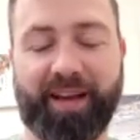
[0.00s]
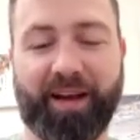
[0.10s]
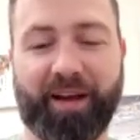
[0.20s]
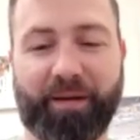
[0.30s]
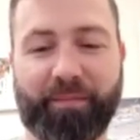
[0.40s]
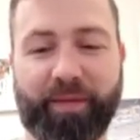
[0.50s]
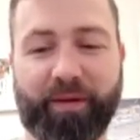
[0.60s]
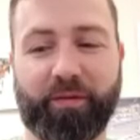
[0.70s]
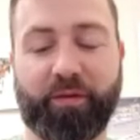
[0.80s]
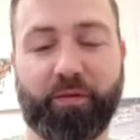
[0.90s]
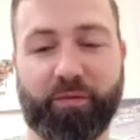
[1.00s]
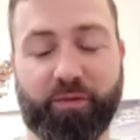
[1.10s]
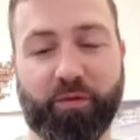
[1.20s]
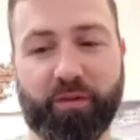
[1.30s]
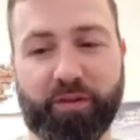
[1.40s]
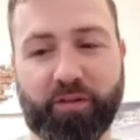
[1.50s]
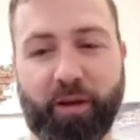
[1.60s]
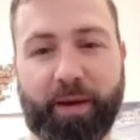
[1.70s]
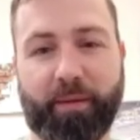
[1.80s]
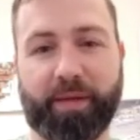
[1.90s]
um, and you so this is
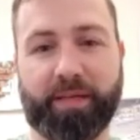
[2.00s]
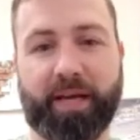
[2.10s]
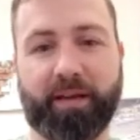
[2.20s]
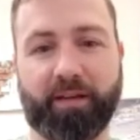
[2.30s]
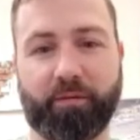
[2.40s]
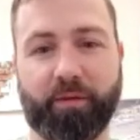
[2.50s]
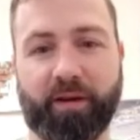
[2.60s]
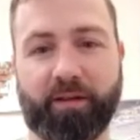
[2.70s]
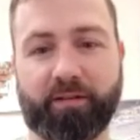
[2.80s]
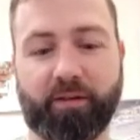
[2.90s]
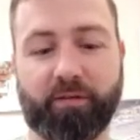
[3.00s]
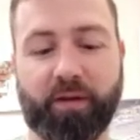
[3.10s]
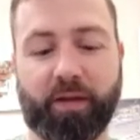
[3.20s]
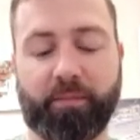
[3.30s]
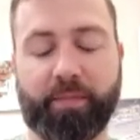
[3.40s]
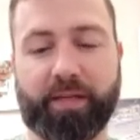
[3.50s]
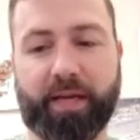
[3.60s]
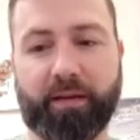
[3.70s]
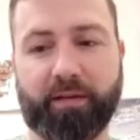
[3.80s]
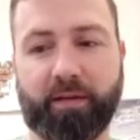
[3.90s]
all about mentality right so
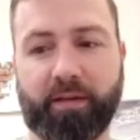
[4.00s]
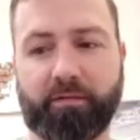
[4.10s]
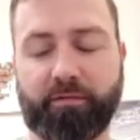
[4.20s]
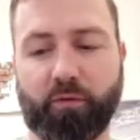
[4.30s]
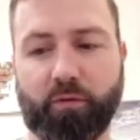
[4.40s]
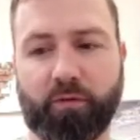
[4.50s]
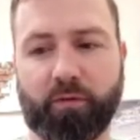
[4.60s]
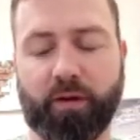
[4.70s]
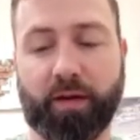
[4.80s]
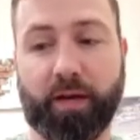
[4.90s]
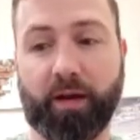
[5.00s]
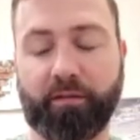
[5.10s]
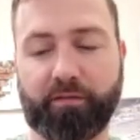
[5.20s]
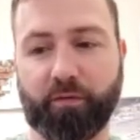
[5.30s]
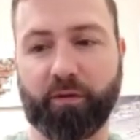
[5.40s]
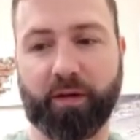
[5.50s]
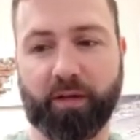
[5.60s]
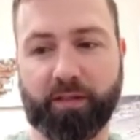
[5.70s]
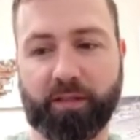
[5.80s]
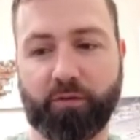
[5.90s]
mentality for a knife or a
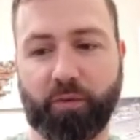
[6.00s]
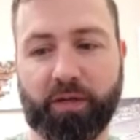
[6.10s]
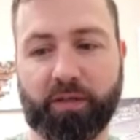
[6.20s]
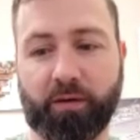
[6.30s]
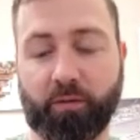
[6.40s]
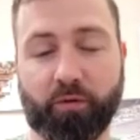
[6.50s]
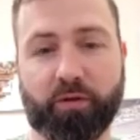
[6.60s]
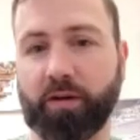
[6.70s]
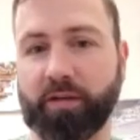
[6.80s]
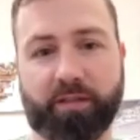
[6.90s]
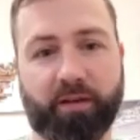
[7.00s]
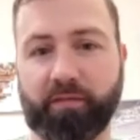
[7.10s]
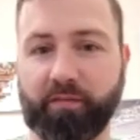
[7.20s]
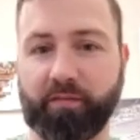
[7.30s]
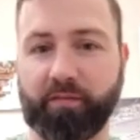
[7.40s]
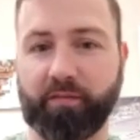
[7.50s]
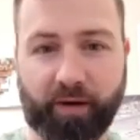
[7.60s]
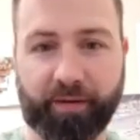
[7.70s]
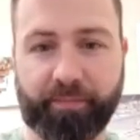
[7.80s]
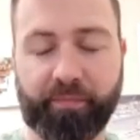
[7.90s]
gun situation we're talking self-defense
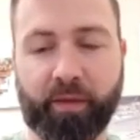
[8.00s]
right